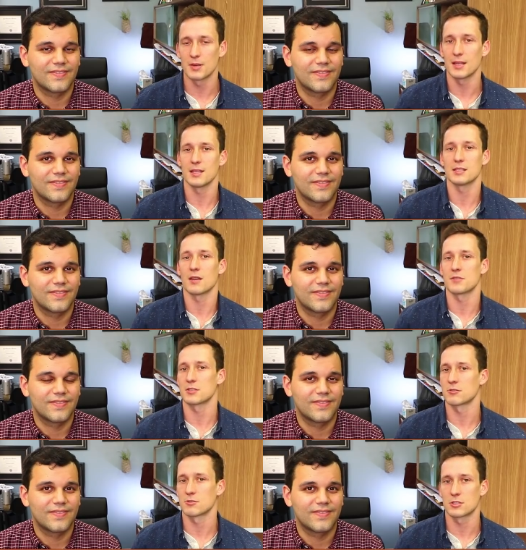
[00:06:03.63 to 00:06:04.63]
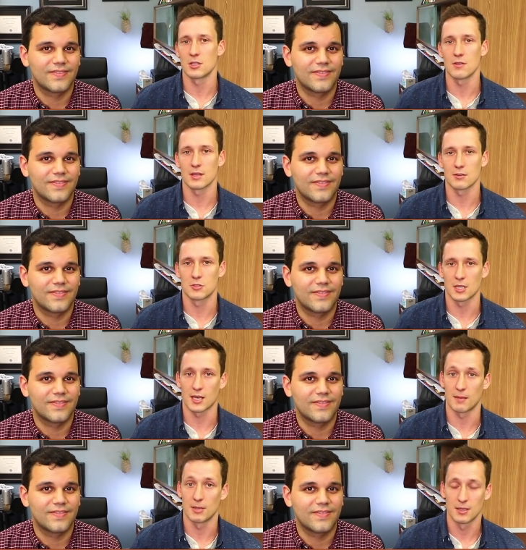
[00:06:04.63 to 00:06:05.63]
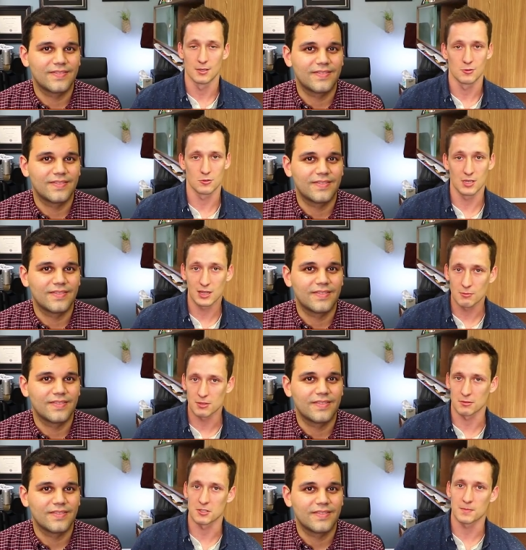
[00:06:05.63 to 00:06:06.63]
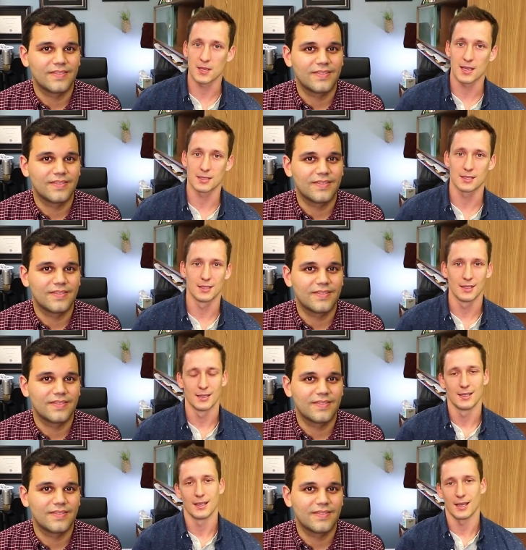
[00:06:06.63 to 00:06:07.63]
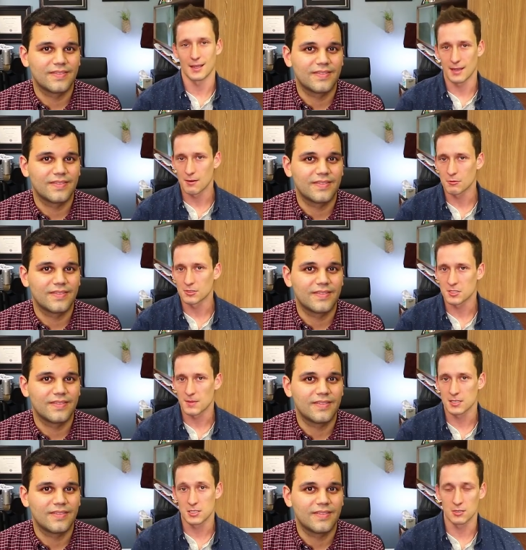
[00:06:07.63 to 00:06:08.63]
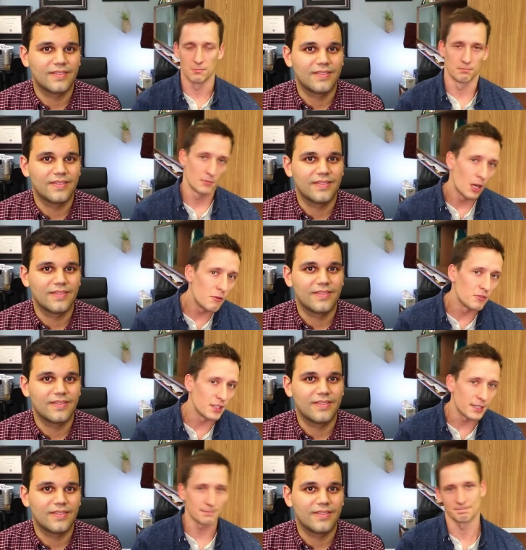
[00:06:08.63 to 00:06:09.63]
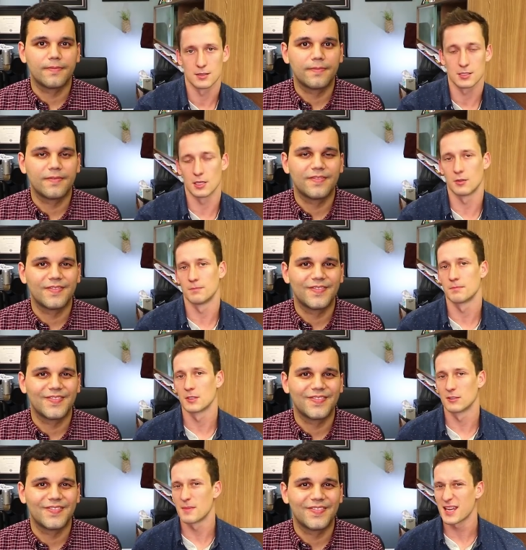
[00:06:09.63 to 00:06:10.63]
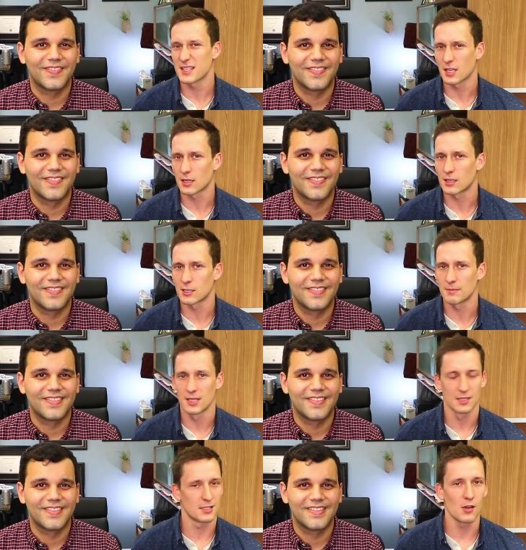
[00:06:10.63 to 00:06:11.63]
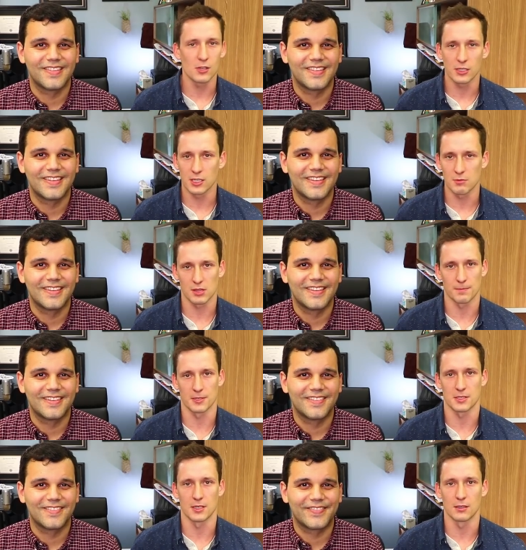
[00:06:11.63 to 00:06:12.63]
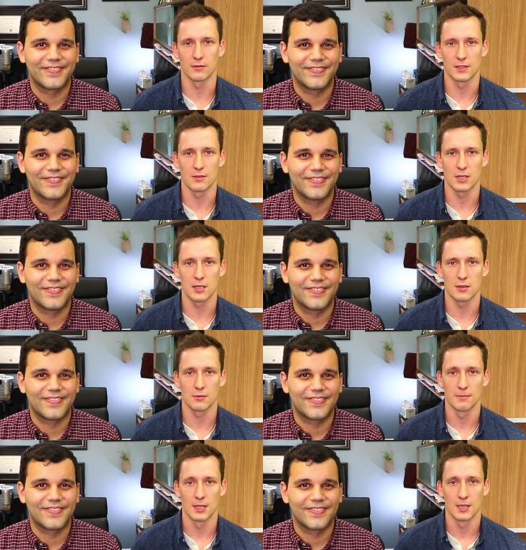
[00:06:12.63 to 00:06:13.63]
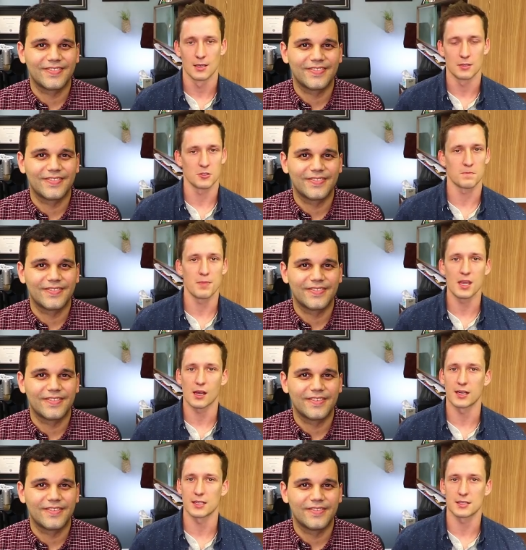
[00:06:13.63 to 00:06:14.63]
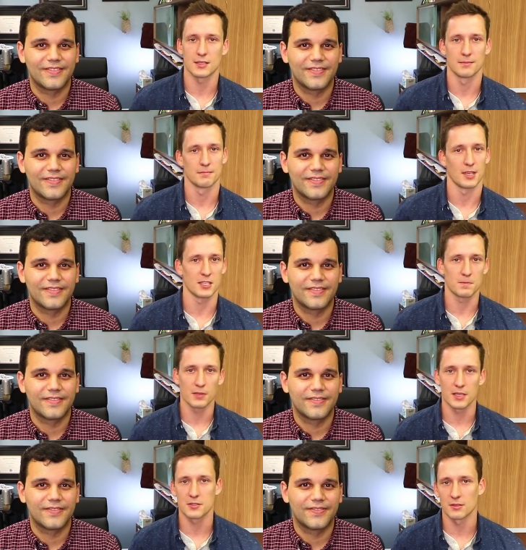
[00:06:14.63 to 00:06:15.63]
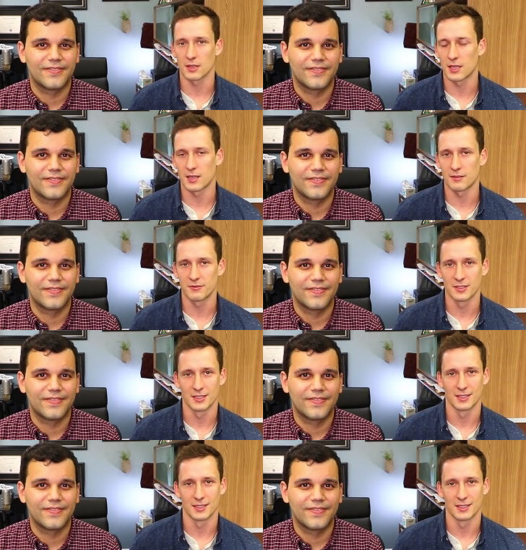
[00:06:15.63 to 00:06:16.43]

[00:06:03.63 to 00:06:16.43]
Speaker 1: but these officers are just doing their job. Treat them with respect, and they will respect you, hopefully. So remain calm. Don't argue with the person interviewing you. Just be honest. Express your love.